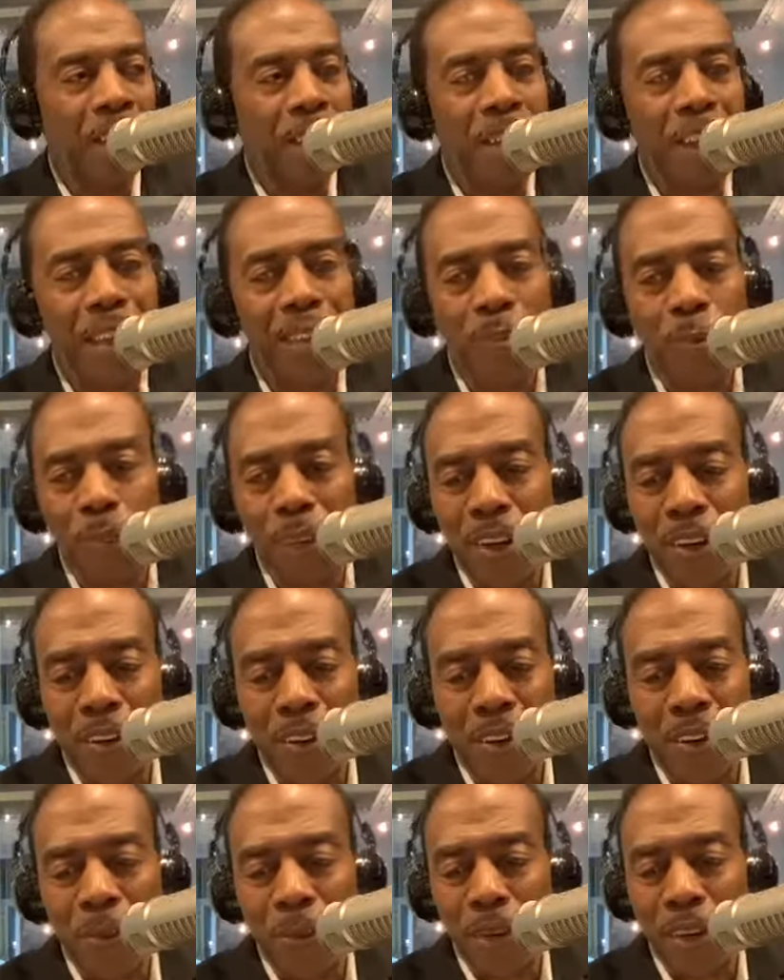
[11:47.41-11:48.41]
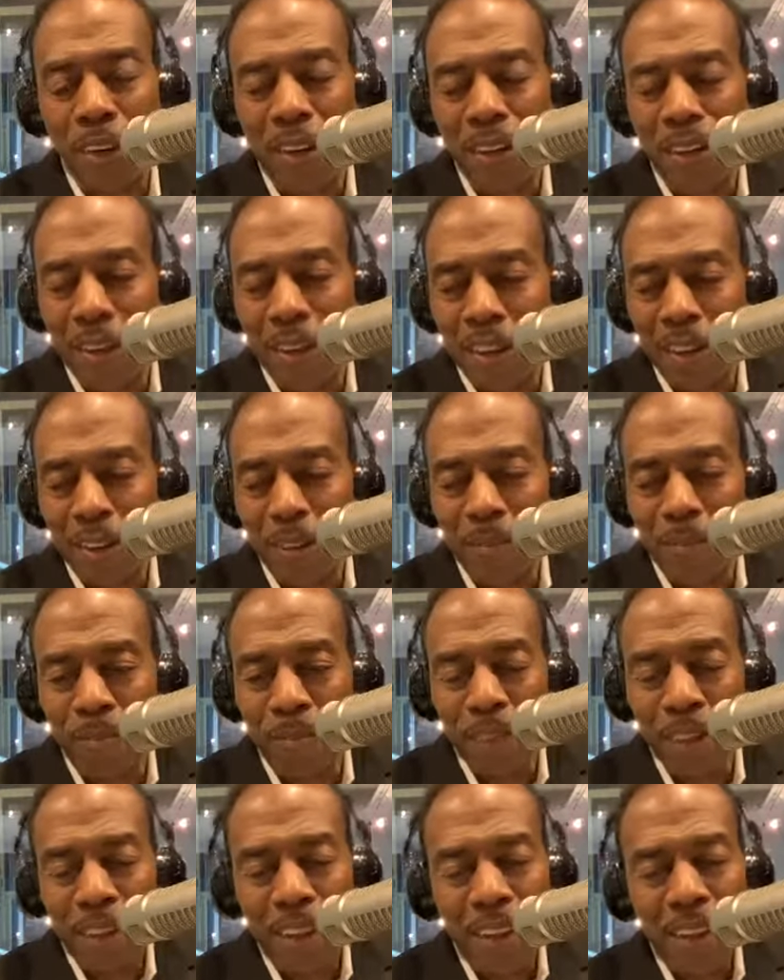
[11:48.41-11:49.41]
That when when uh,
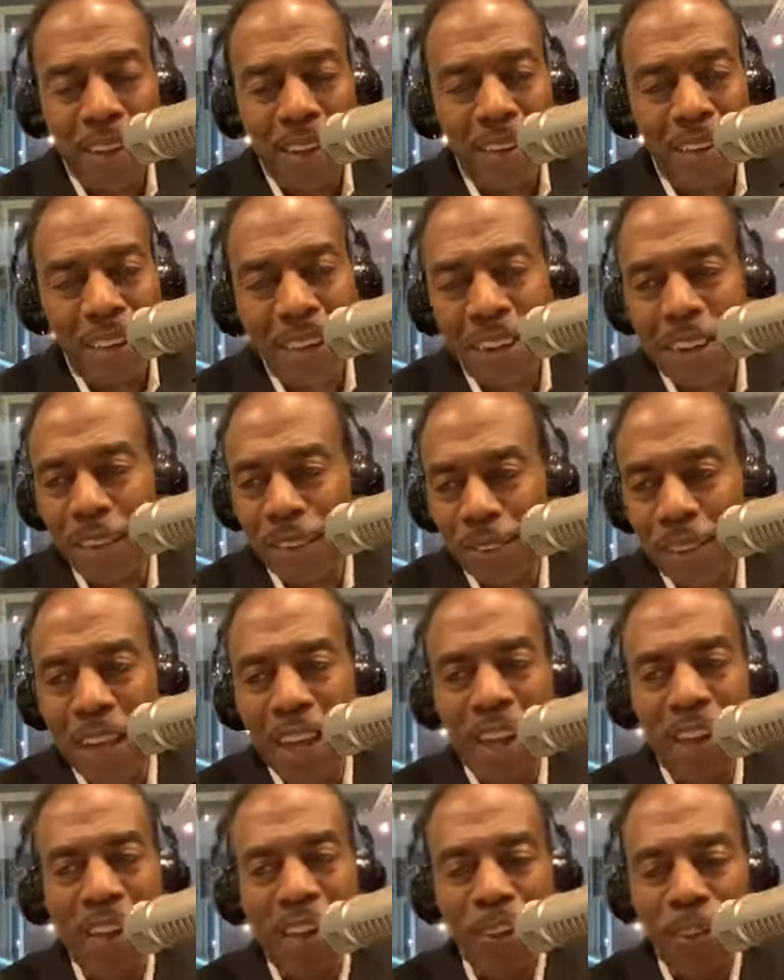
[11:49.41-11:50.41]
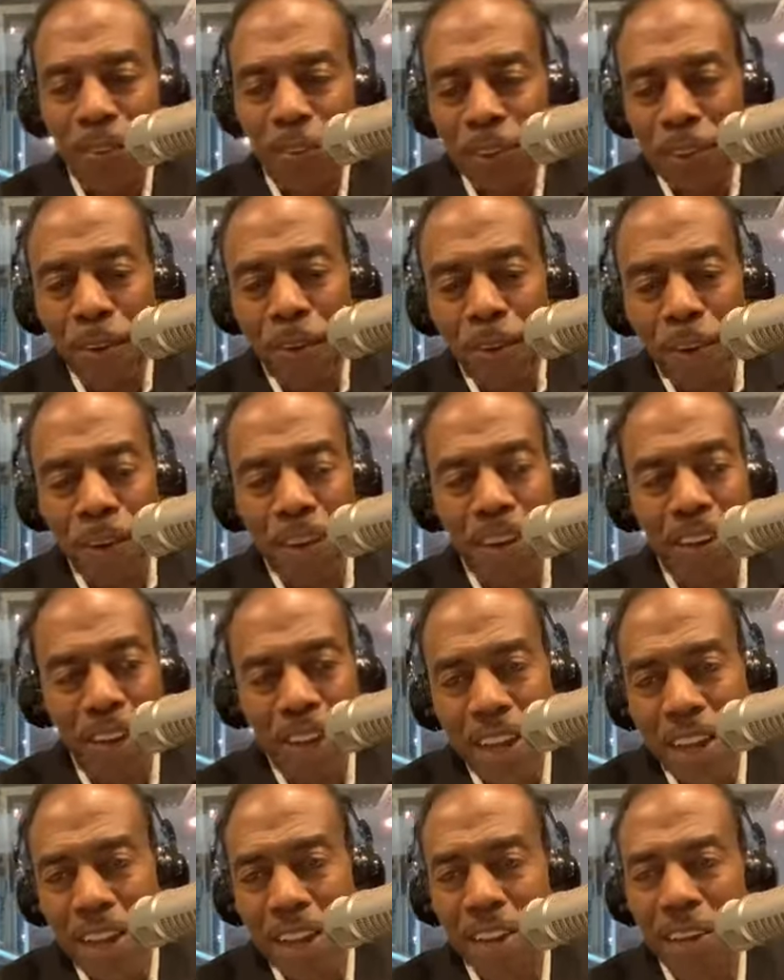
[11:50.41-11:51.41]
they decide that you're no longer
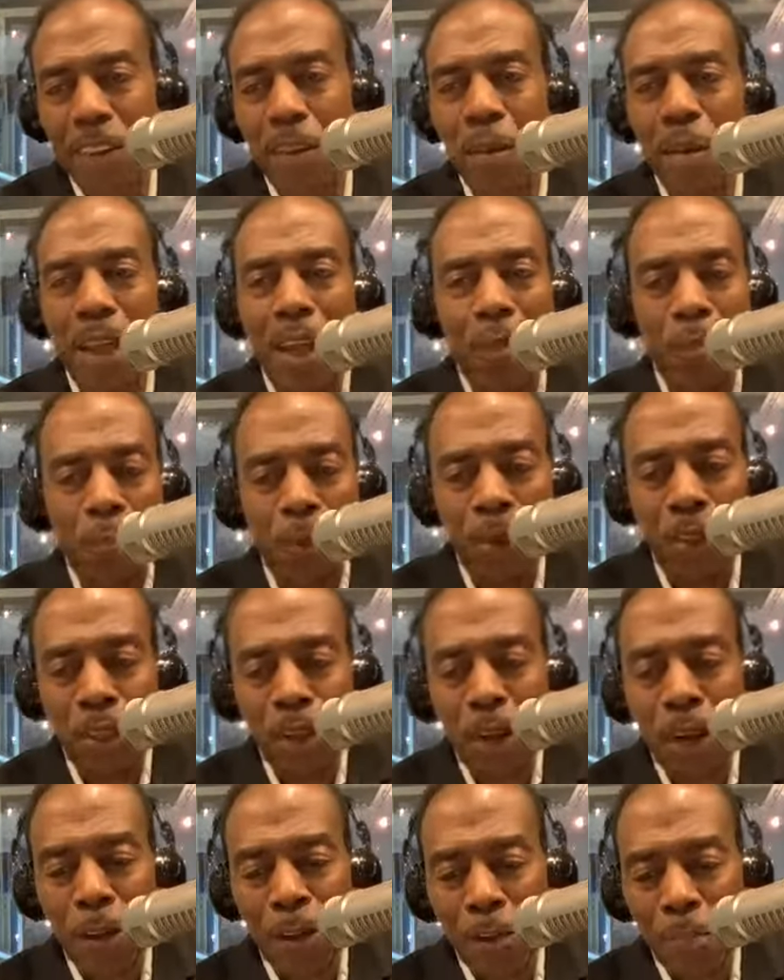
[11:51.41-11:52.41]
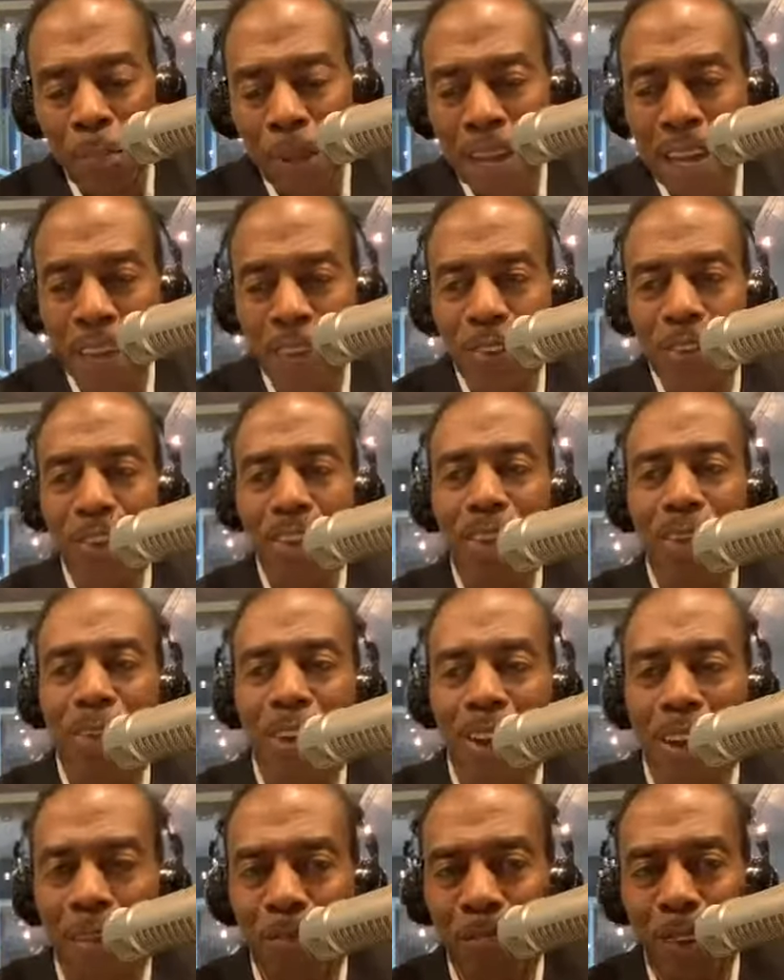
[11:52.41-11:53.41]
needed and put you out the pasture, you
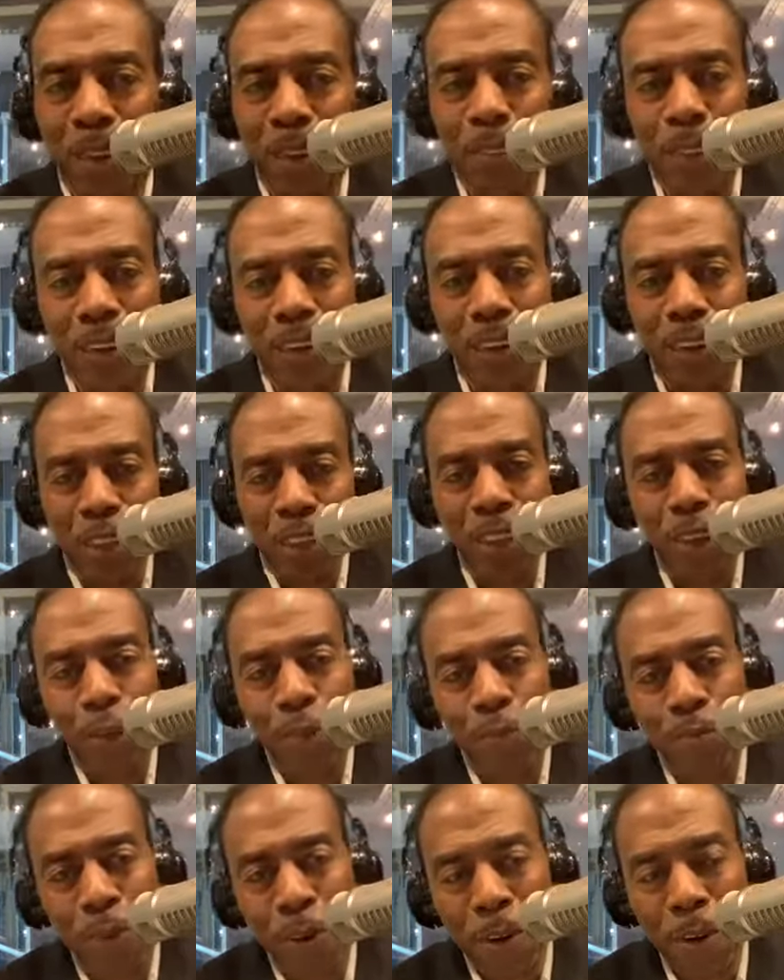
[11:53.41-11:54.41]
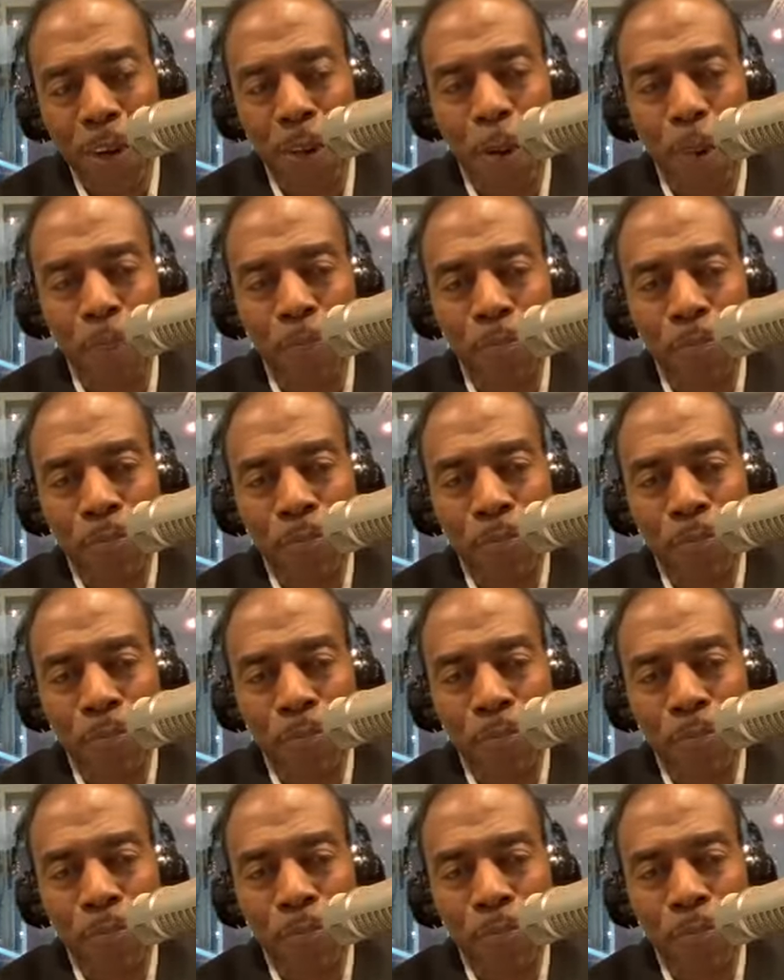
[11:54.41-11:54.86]
have nothing to show for it.